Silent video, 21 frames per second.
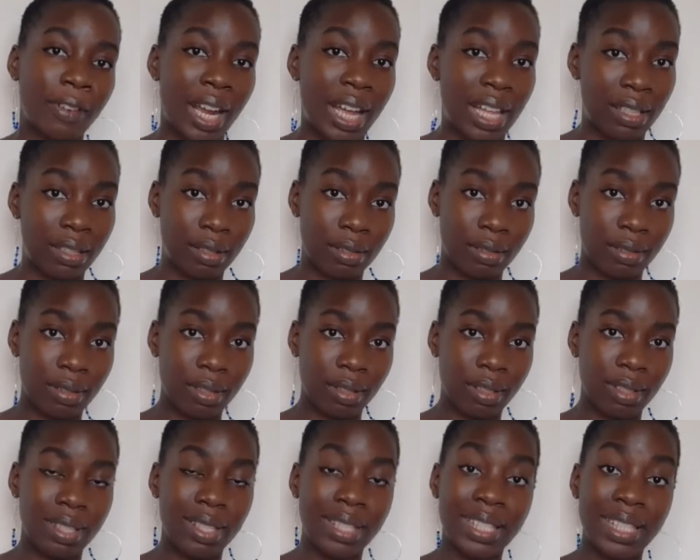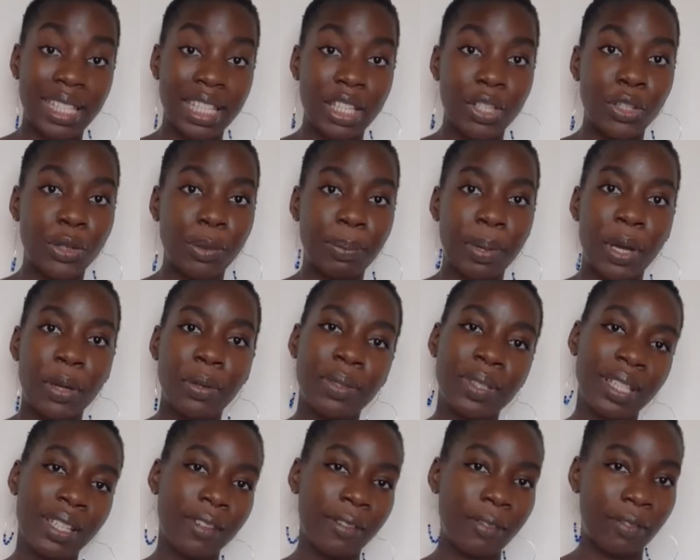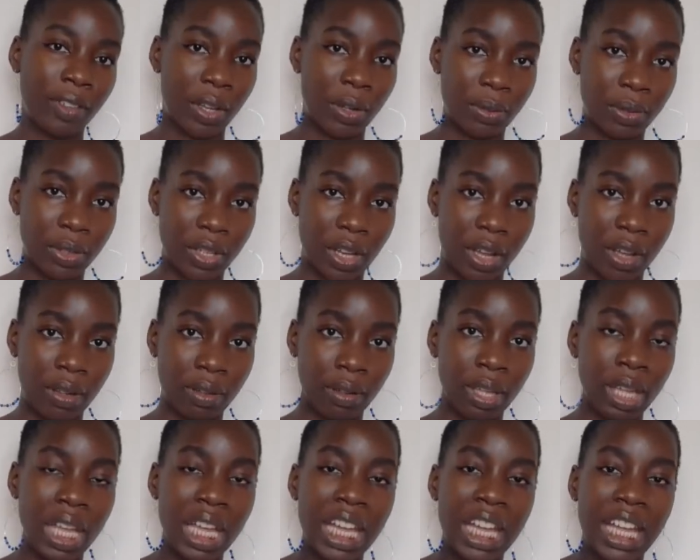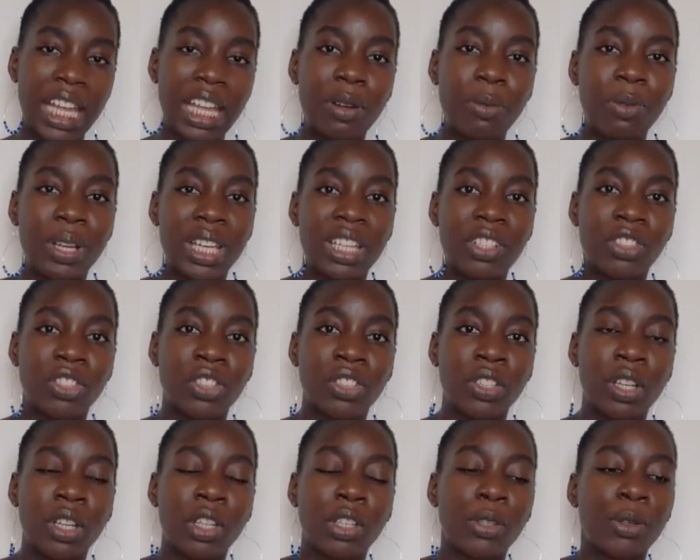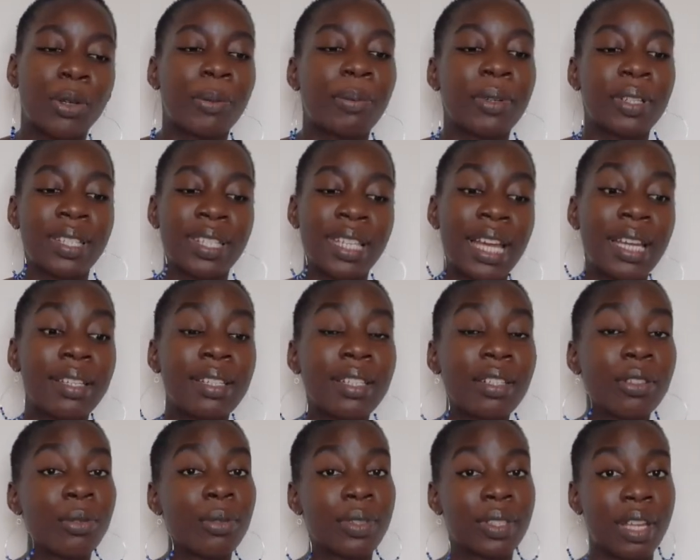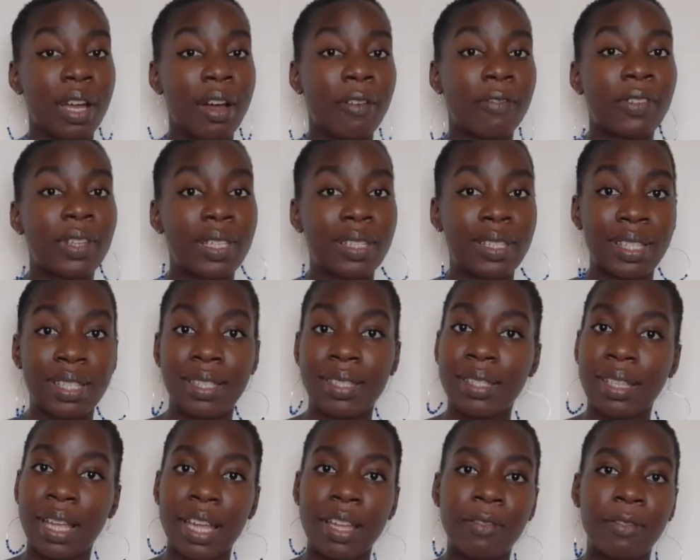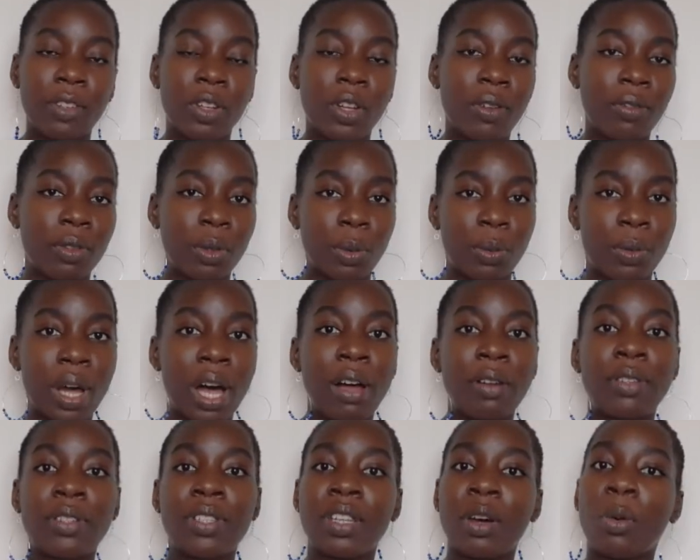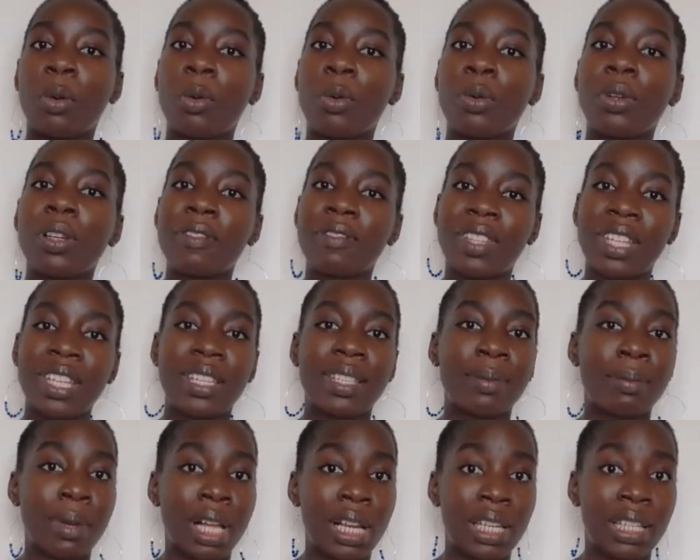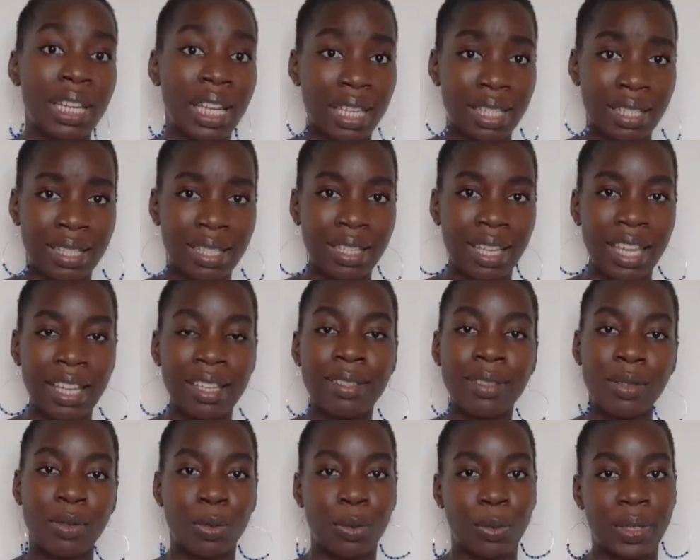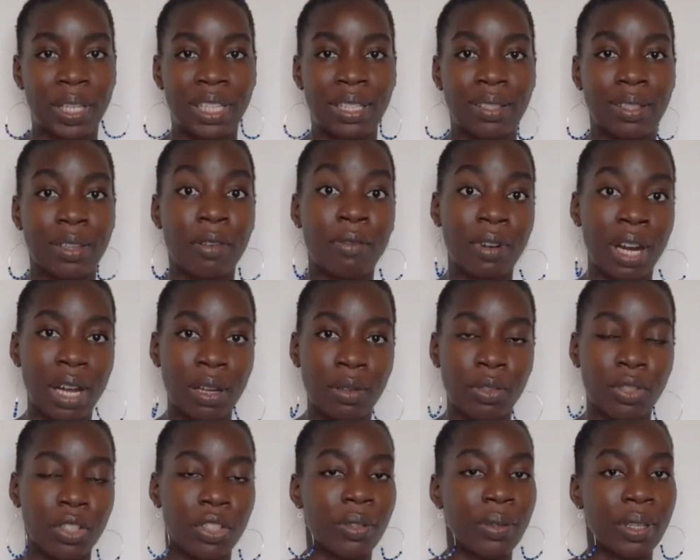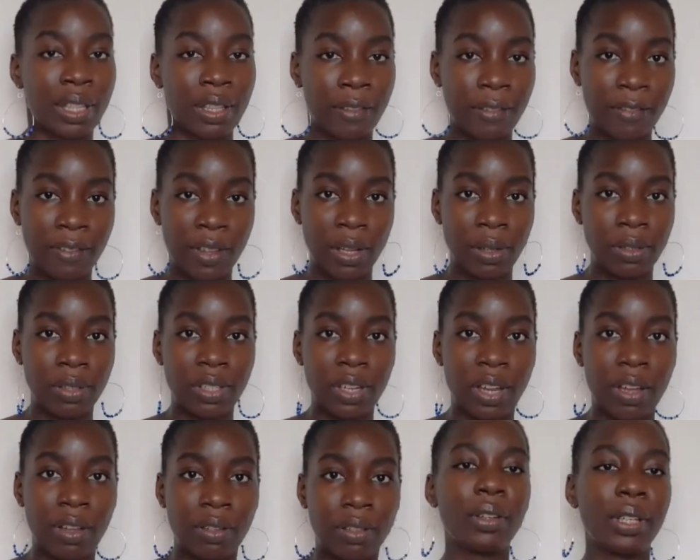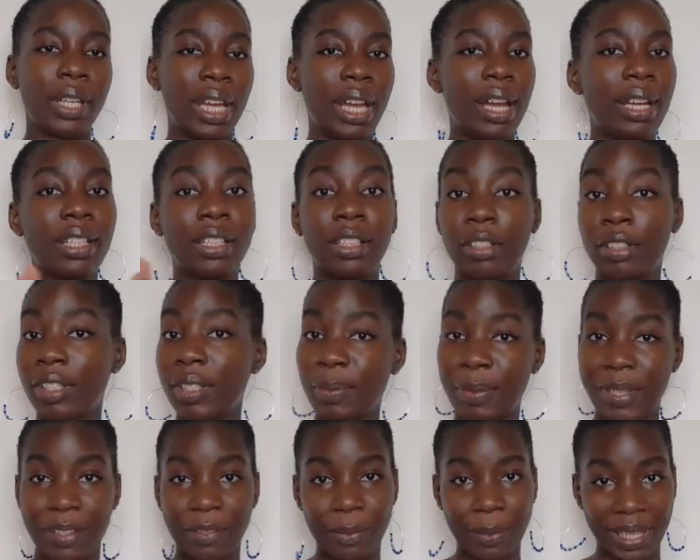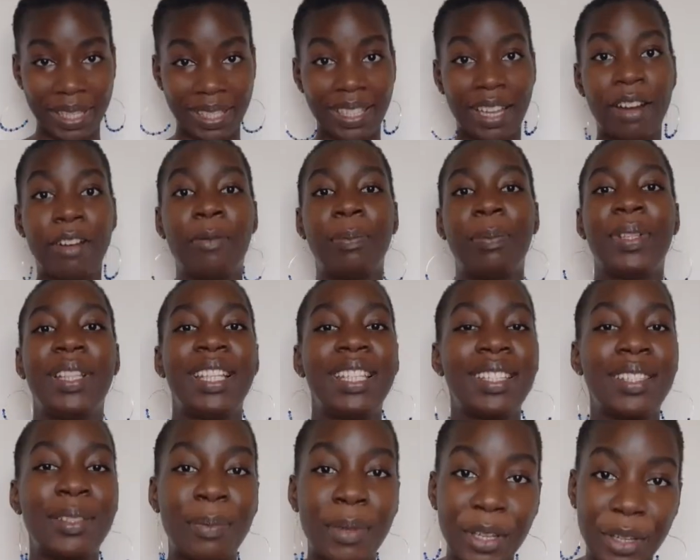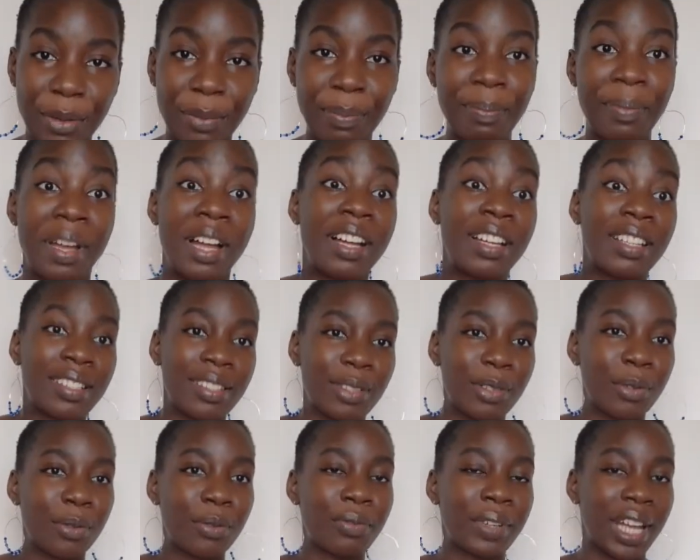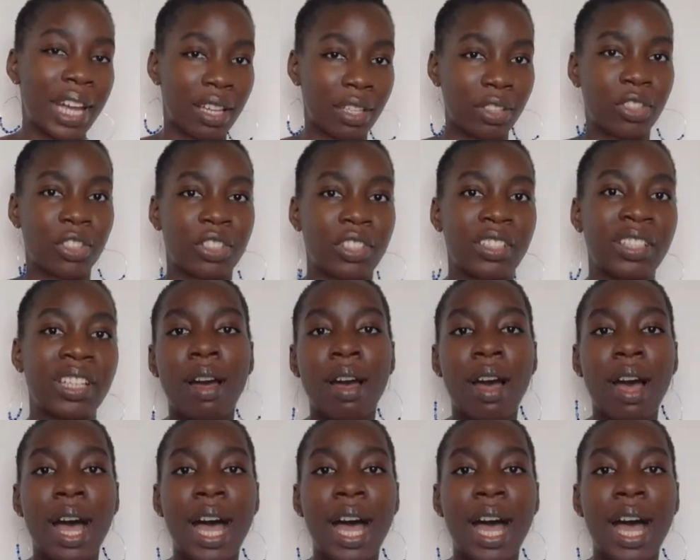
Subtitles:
friends see you posting a photo in which you're presenting yourself as the saviour of the world to all of these melanated kings and queens around you in the photo. Okay, I can only speak for myself, but this is my own personal reaction.